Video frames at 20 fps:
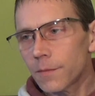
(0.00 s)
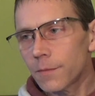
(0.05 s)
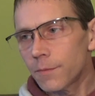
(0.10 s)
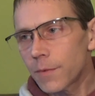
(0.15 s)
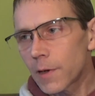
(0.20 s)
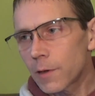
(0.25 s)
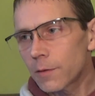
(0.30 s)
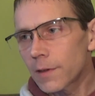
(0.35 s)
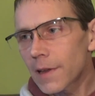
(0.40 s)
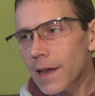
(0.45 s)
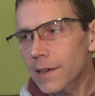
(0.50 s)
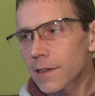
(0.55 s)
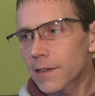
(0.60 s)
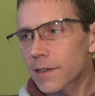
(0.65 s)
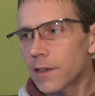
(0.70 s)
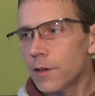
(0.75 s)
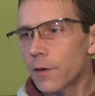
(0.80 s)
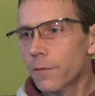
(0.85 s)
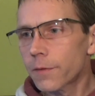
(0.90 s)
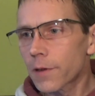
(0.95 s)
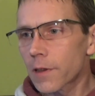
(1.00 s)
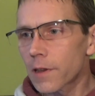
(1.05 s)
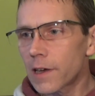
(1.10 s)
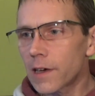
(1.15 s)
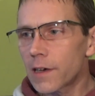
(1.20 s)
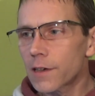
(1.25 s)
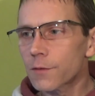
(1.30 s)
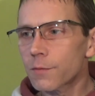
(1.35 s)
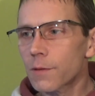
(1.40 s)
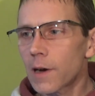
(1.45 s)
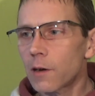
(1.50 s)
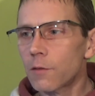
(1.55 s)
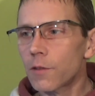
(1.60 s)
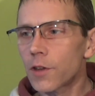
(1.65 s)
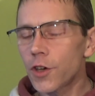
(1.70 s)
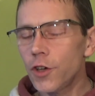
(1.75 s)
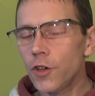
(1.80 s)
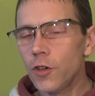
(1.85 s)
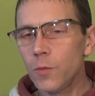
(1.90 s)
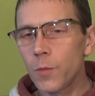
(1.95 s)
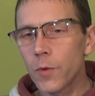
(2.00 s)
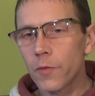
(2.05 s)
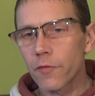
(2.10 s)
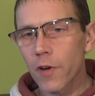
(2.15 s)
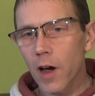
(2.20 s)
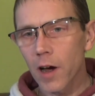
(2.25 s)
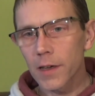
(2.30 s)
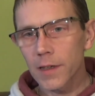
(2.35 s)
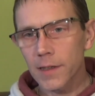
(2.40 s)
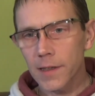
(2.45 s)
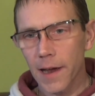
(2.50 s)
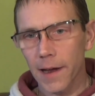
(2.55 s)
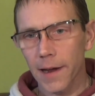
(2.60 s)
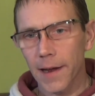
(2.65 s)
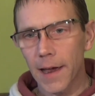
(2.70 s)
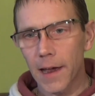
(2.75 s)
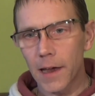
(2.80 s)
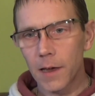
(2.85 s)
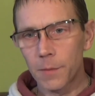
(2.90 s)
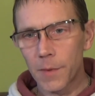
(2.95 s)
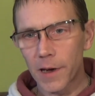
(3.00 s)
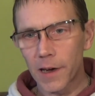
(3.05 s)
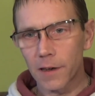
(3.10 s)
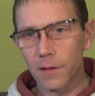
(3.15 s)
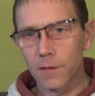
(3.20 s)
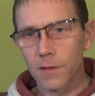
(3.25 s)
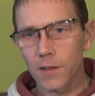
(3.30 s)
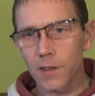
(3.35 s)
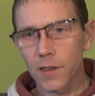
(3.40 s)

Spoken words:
Well, that's the other thing as well. The Human Rights Act came out.